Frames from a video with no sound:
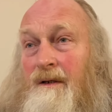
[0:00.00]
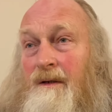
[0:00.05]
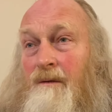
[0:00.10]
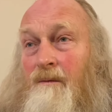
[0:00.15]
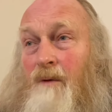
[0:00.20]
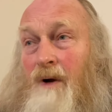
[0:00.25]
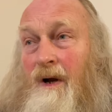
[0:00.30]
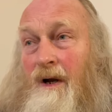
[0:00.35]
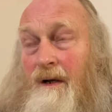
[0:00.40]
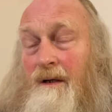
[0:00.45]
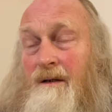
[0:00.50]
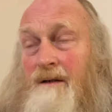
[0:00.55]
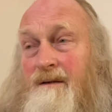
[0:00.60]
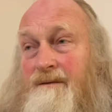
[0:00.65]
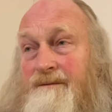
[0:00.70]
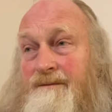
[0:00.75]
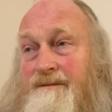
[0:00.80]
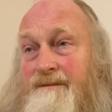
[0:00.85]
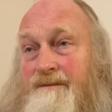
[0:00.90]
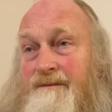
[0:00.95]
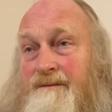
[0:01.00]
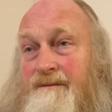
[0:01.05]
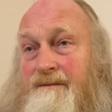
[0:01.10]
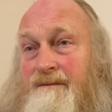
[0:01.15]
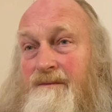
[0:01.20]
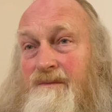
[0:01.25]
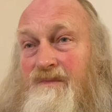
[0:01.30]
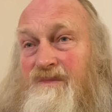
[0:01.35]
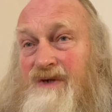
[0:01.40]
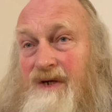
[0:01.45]
Well,
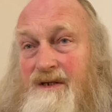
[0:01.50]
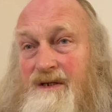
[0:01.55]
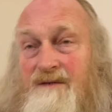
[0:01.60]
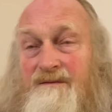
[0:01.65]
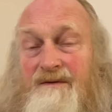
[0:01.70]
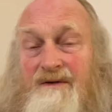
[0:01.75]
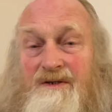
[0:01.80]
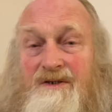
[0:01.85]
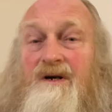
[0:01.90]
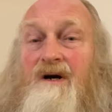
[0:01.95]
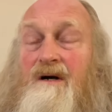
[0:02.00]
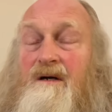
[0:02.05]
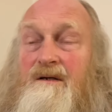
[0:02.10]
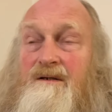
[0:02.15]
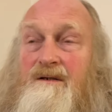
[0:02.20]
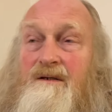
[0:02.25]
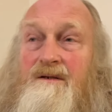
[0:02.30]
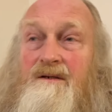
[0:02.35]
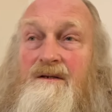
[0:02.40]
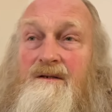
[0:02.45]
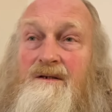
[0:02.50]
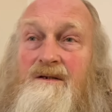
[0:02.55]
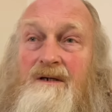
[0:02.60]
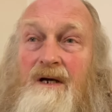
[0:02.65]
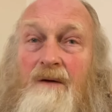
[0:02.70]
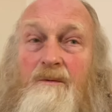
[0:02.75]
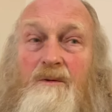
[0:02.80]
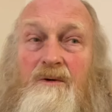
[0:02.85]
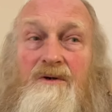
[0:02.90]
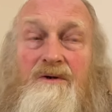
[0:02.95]
just for starters,
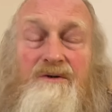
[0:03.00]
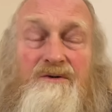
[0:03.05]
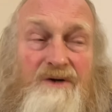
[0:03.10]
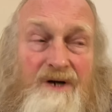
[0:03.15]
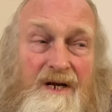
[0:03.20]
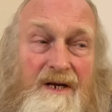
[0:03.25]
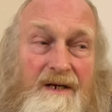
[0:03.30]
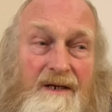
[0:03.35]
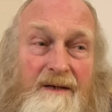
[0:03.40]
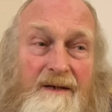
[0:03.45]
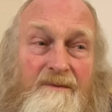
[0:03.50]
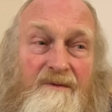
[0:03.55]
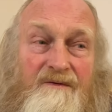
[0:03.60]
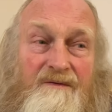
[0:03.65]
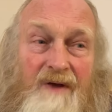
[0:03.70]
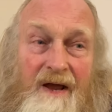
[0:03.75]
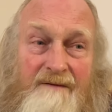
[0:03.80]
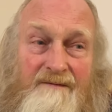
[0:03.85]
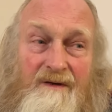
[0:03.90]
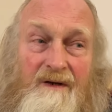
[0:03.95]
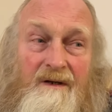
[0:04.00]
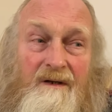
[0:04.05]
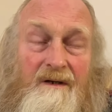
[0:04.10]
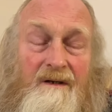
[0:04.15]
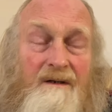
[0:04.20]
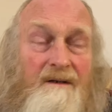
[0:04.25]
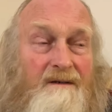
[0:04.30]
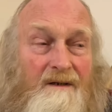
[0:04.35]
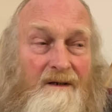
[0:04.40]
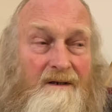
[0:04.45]
I wouldn't dream of
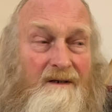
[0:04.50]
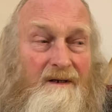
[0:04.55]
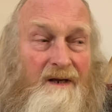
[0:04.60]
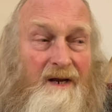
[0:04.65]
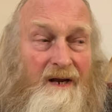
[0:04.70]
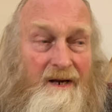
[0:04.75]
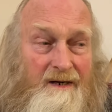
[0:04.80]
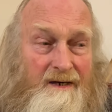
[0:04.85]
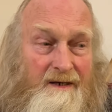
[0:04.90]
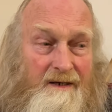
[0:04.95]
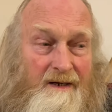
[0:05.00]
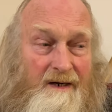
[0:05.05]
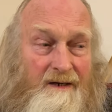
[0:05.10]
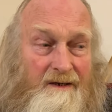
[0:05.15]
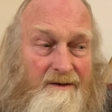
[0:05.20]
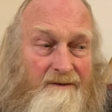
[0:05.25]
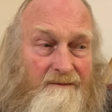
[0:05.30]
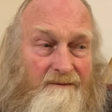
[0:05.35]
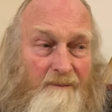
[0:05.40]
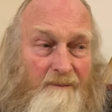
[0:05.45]
having any kind of